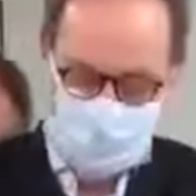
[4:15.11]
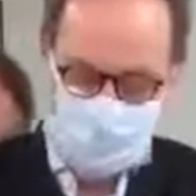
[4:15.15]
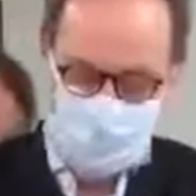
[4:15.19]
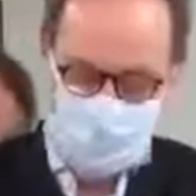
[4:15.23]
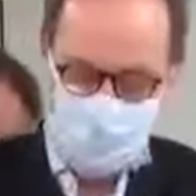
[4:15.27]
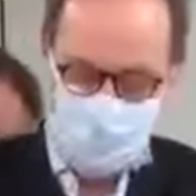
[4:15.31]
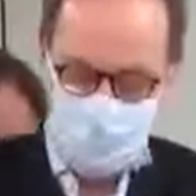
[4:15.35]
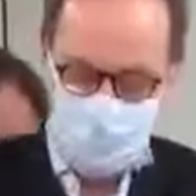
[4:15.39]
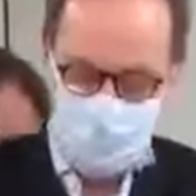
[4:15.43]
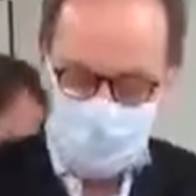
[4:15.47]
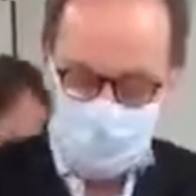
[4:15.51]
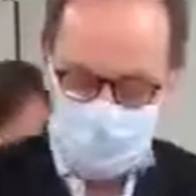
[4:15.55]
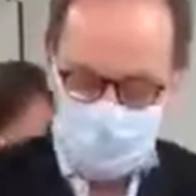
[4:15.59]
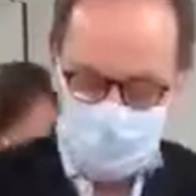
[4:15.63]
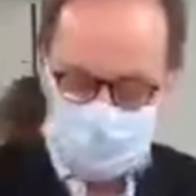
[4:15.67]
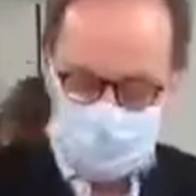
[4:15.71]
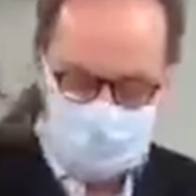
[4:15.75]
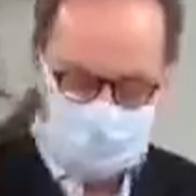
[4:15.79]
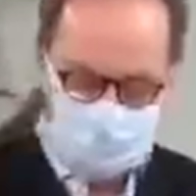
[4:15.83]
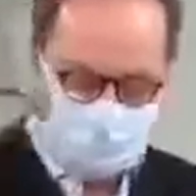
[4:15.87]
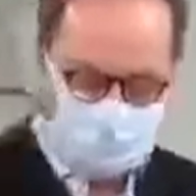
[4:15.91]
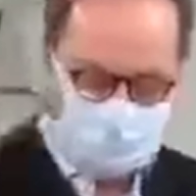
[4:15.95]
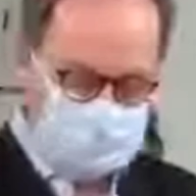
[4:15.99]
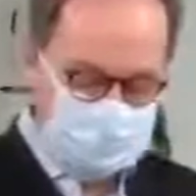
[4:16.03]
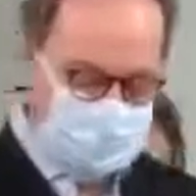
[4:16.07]
I do
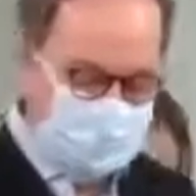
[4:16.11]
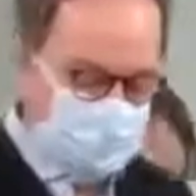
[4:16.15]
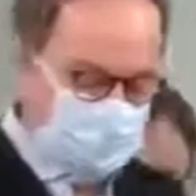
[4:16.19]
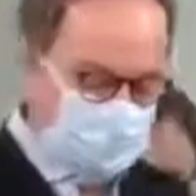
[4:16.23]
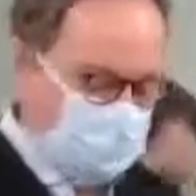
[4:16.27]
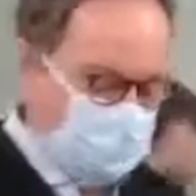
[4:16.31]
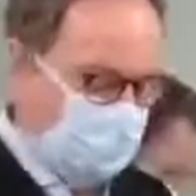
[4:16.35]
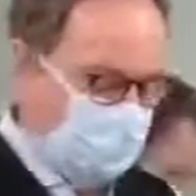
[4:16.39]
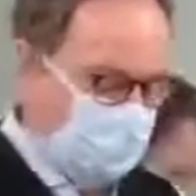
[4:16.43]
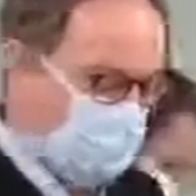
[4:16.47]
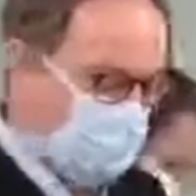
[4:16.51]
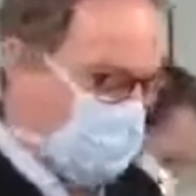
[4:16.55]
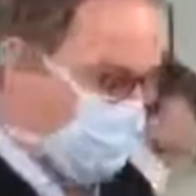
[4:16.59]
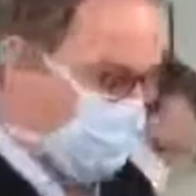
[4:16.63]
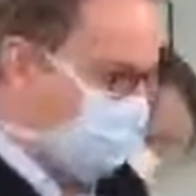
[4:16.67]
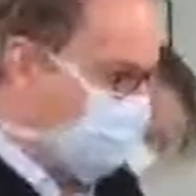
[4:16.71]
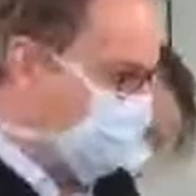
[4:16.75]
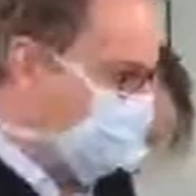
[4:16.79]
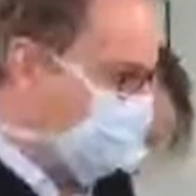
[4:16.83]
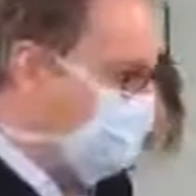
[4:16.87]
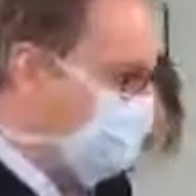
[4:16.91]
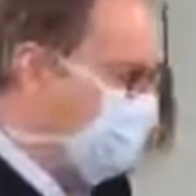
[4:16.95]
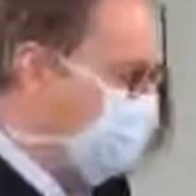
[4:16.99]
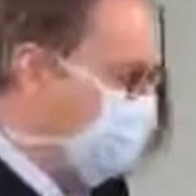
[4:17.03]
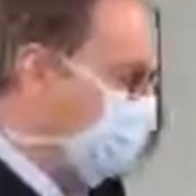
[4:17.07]
this injection
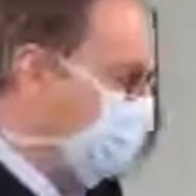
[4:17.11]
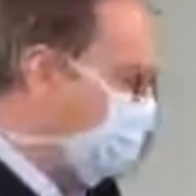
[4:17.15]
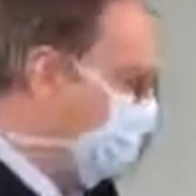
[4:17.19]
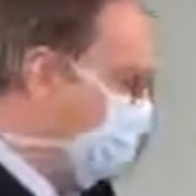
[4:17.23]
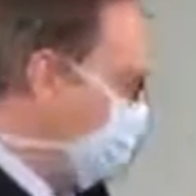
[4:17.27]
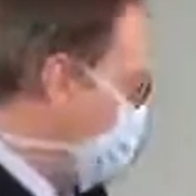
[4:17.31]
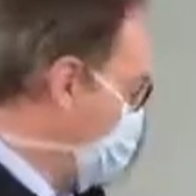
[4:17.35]
in a